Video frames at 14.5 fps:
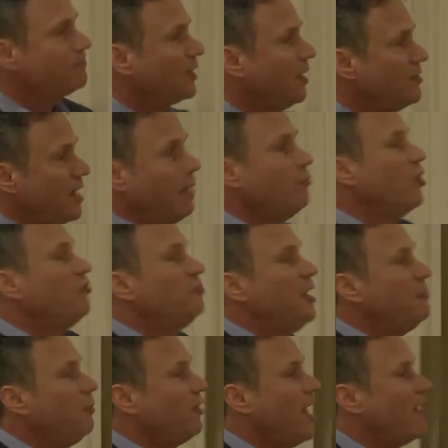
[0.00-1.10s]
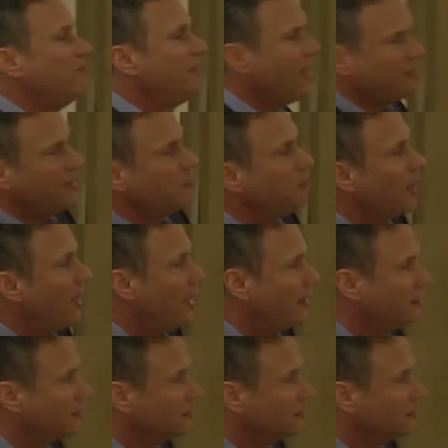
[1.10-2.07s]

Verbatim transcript: A number of people have nothing planned.